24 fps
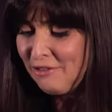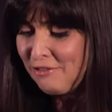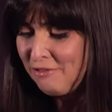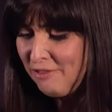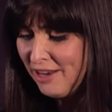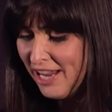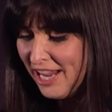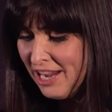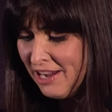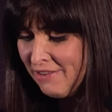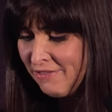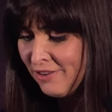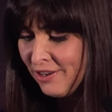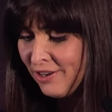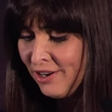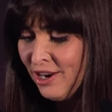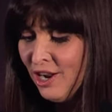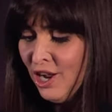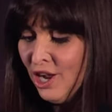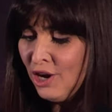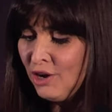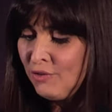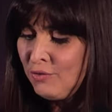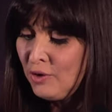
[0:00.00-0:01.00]
a flavour
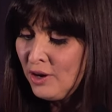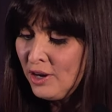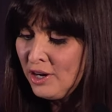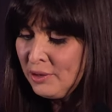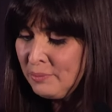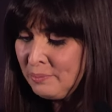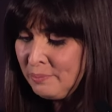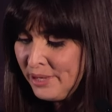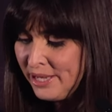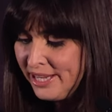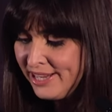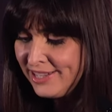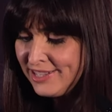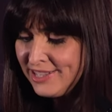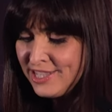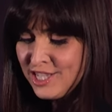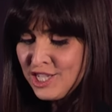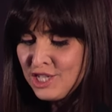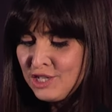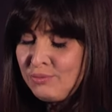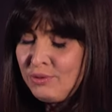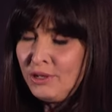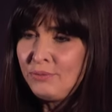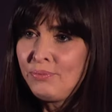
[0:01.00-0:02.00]
of what it means
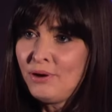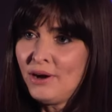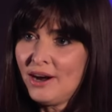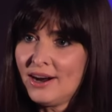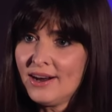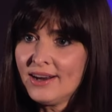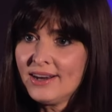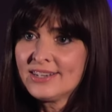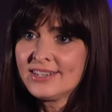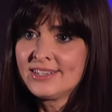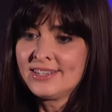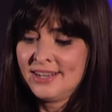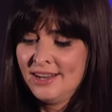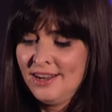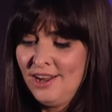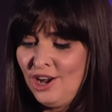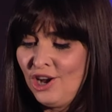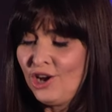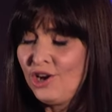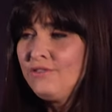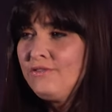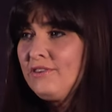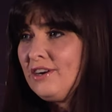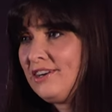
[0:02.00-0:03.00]
to be part
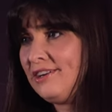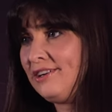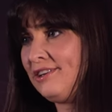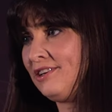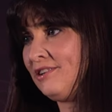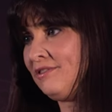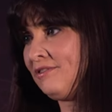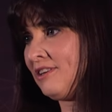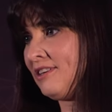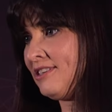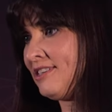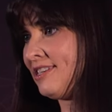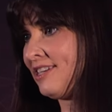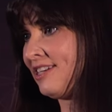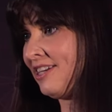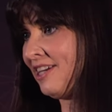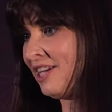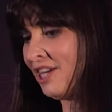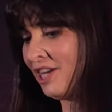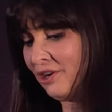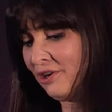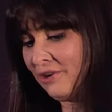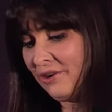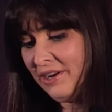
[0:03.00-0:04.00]
of our university
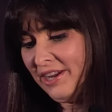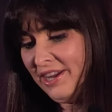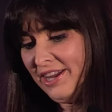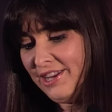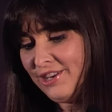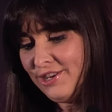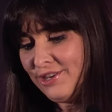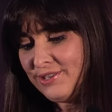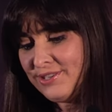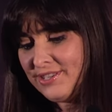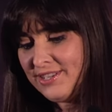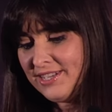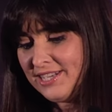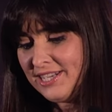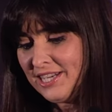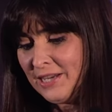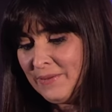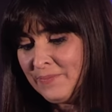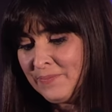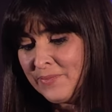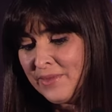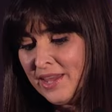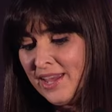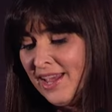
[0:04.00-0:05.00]
here in UCD.
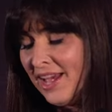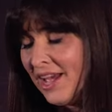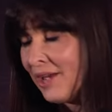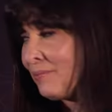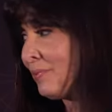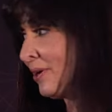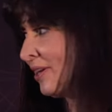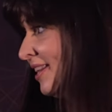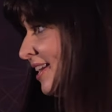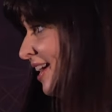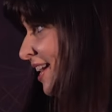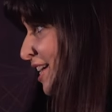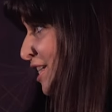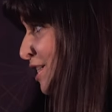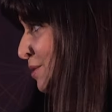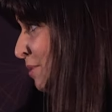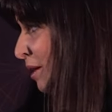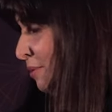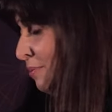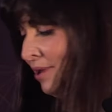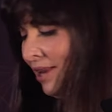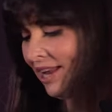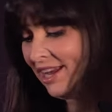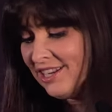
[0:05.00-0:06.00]
And with that, it's
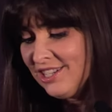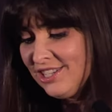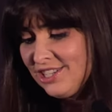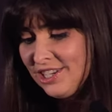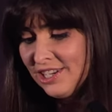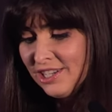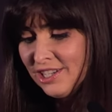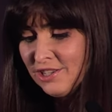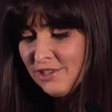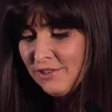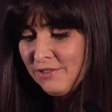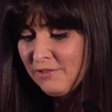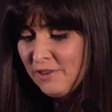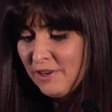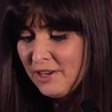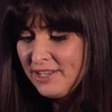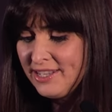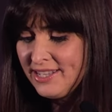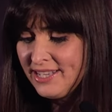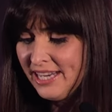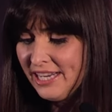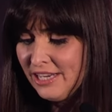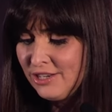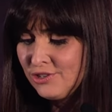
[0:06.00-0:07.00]
my pleasure to
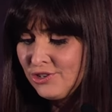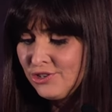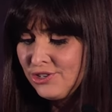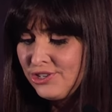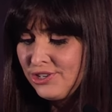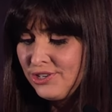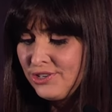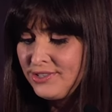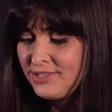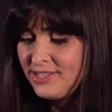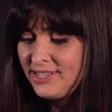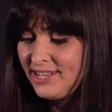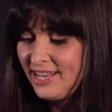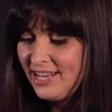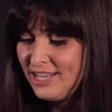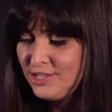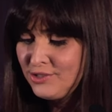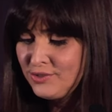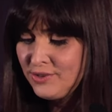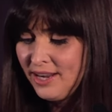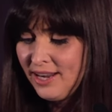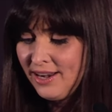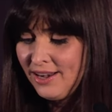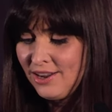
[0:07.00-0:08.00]
firstly introduce
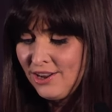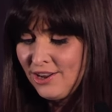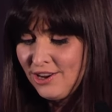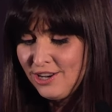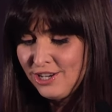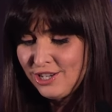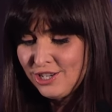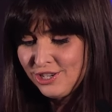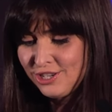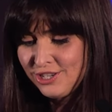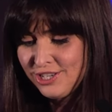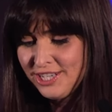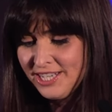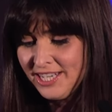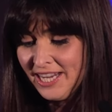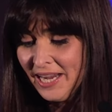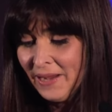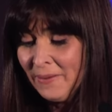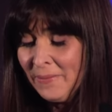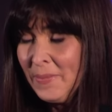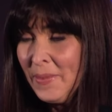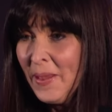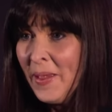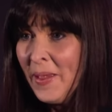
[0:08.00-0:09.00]
Israel Olatunde.
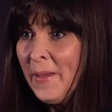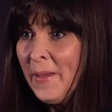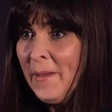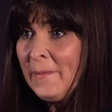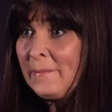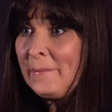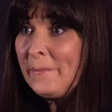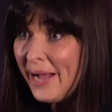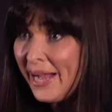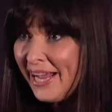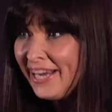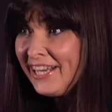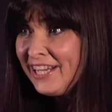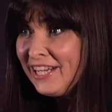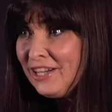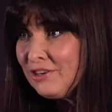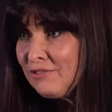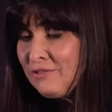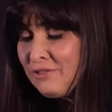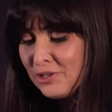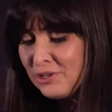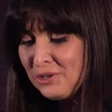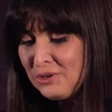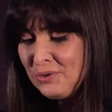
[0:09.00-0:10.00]
Many
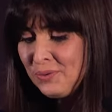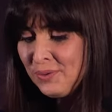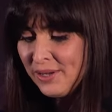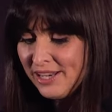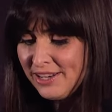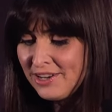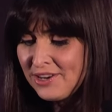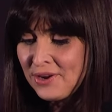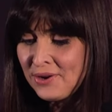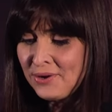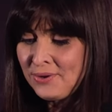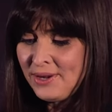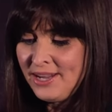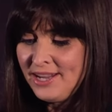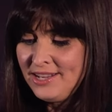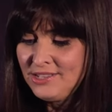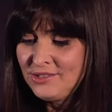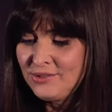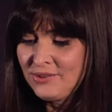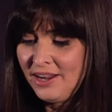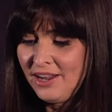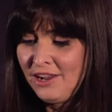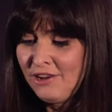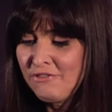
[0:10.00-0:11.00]
of you will know
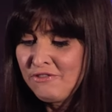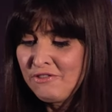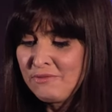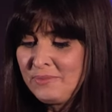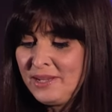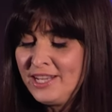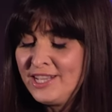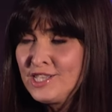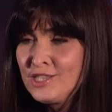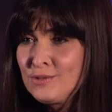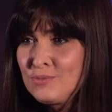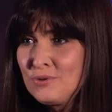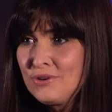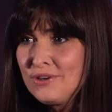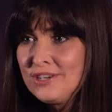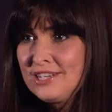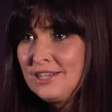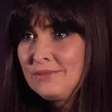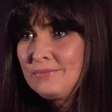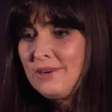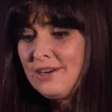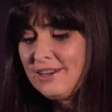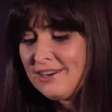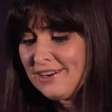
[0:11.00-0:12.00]
Israel from his
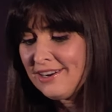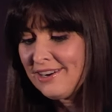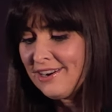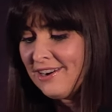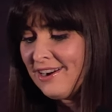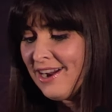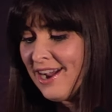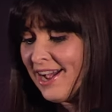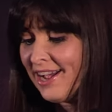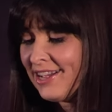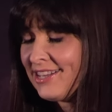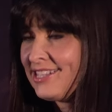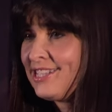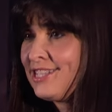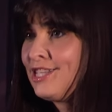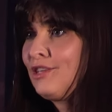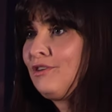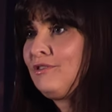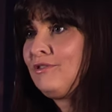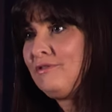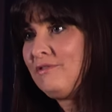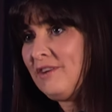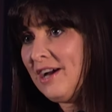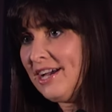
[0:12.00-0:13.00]
sporting moniker as the
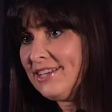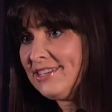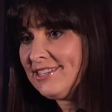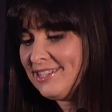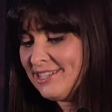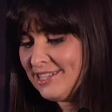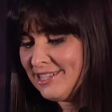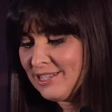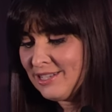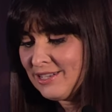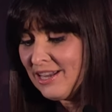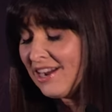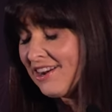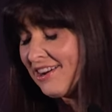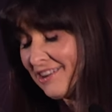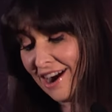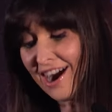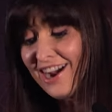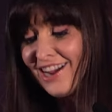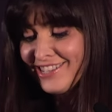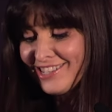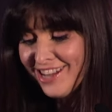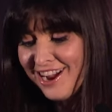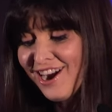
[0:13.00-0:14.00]
fastest,
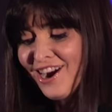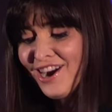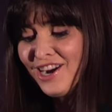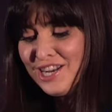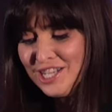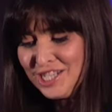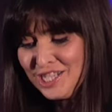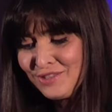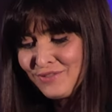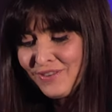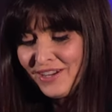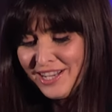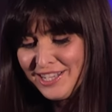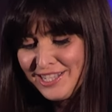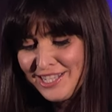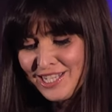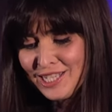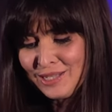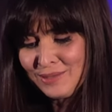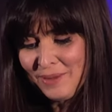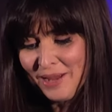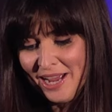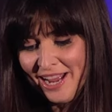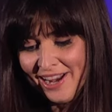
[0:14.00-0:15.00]
as Ireland's
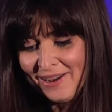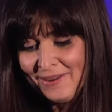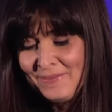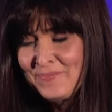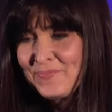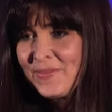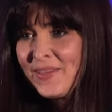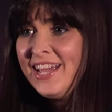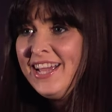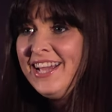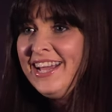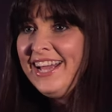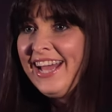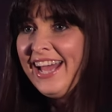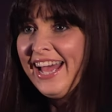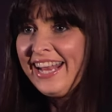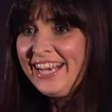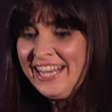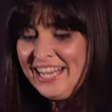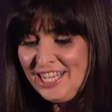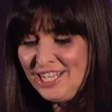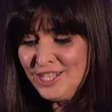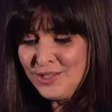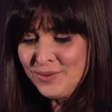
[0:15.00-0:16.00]
fastest man.
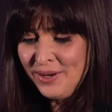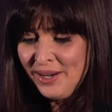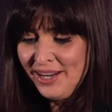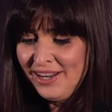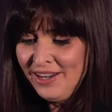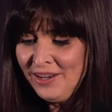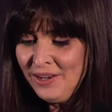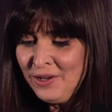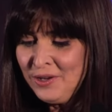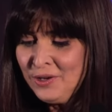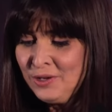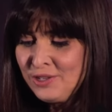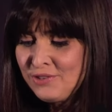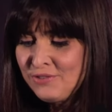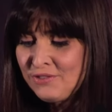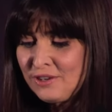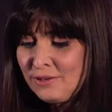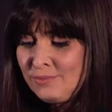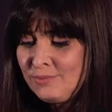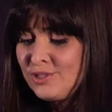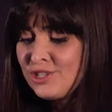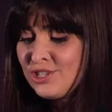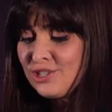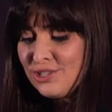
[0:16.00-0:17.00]
And Israel, who's
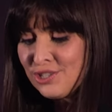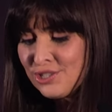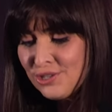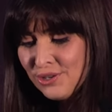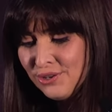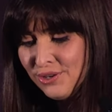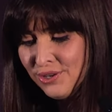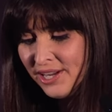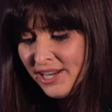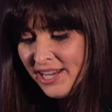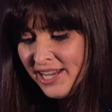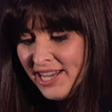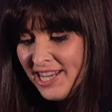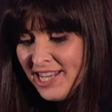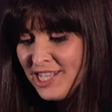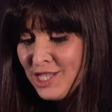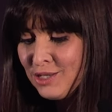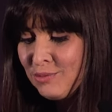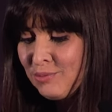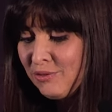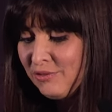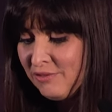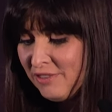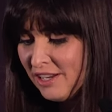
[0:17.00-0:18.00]
from Dundalk, is a
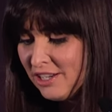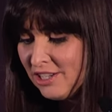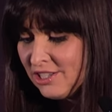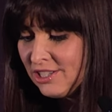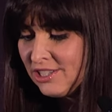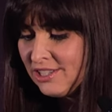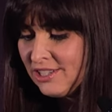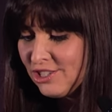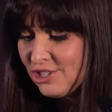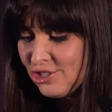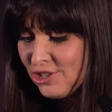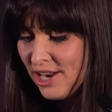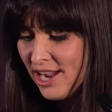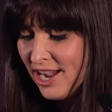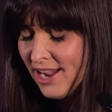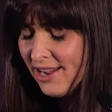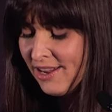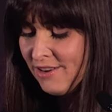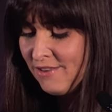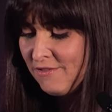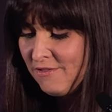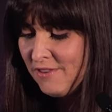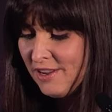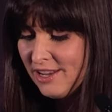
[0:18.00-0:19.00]
professional track
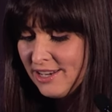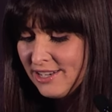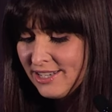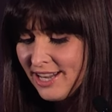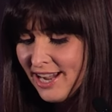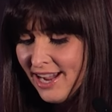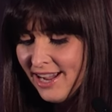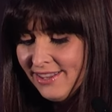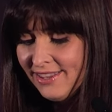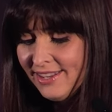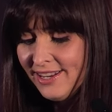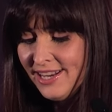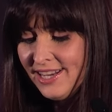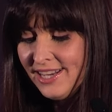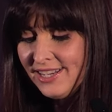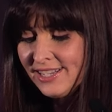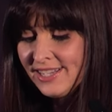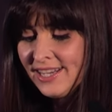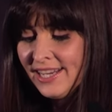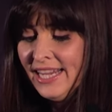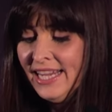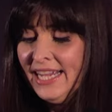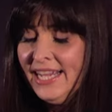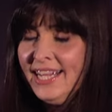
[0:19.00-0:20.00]
and field athlete.
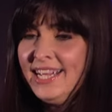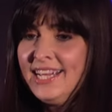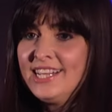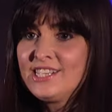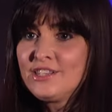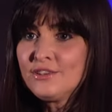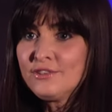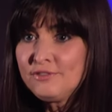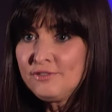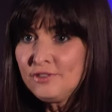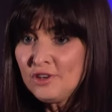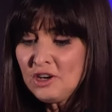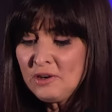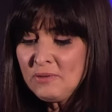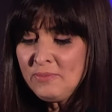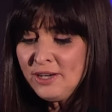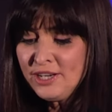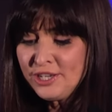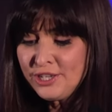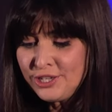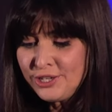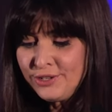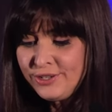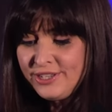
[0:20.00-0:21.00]
He's a former
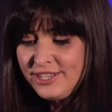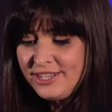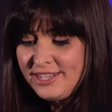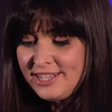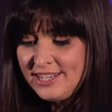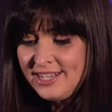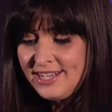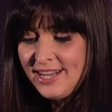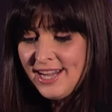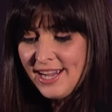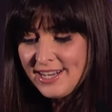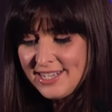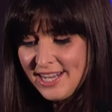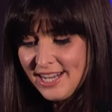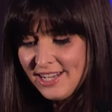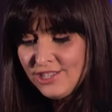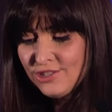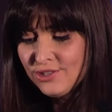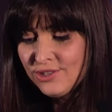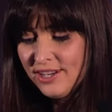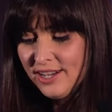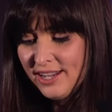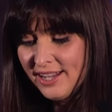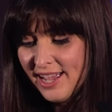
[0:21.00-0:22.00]
UCD Ad
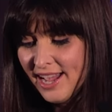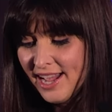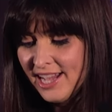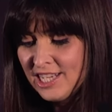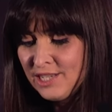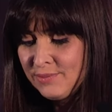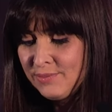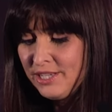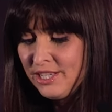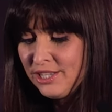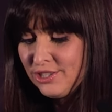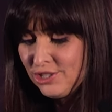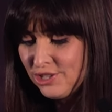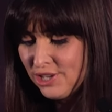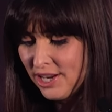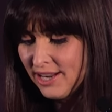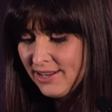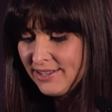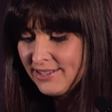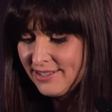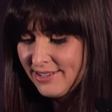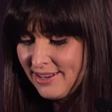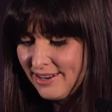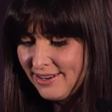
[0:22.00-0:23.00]
Astra Academy track
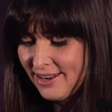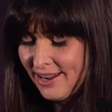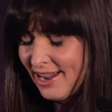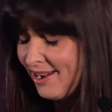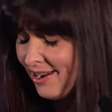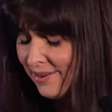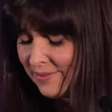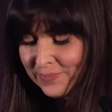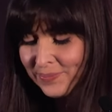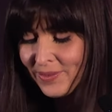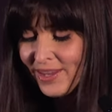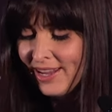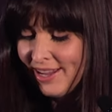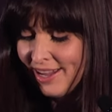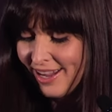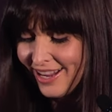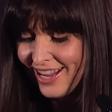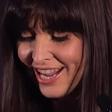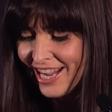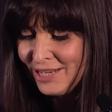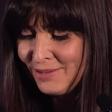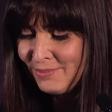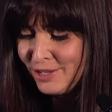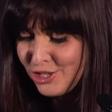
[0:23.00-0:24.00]

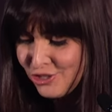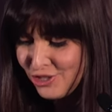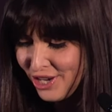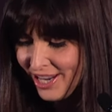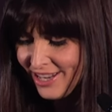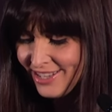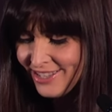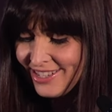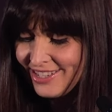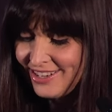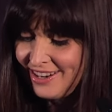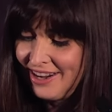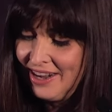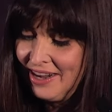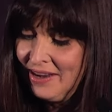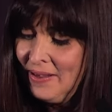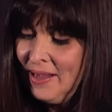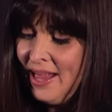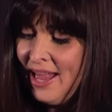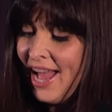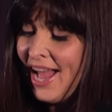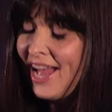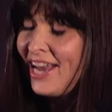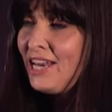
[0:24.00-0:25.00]
star,
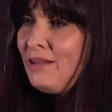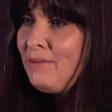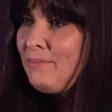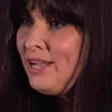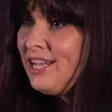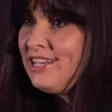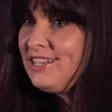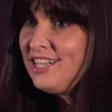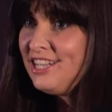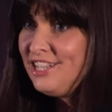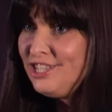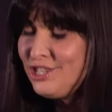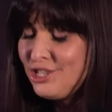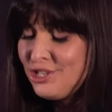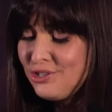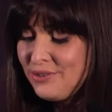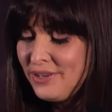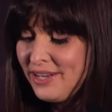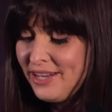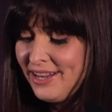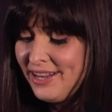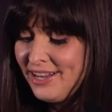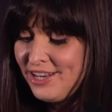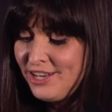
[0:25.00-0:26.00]
and he made
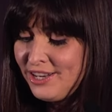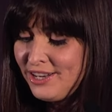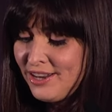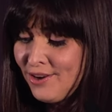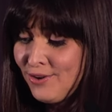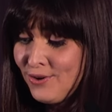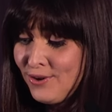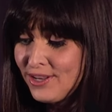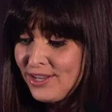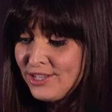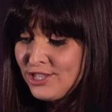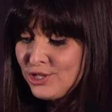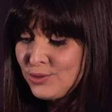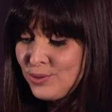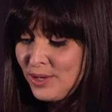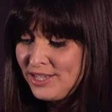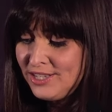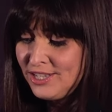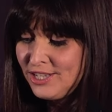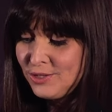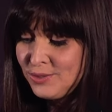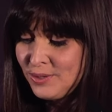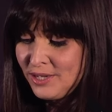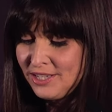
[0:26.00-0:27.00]
history in August
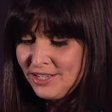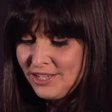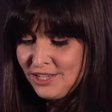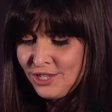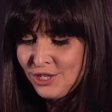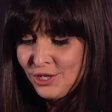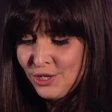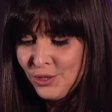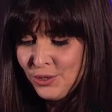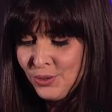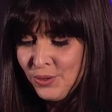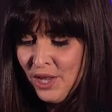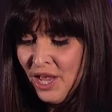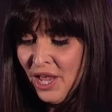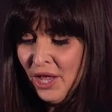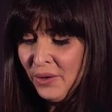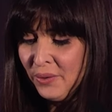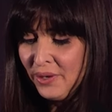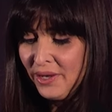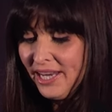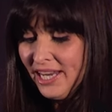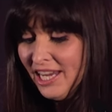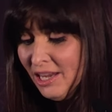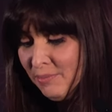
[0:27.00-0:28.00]
2022
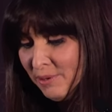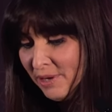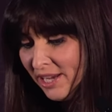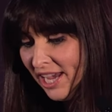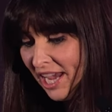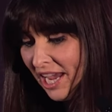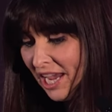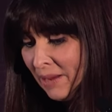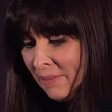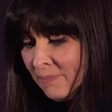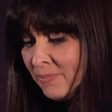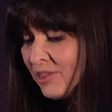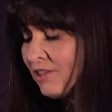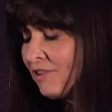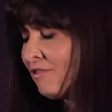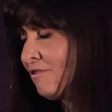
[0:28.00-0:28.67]
when he became the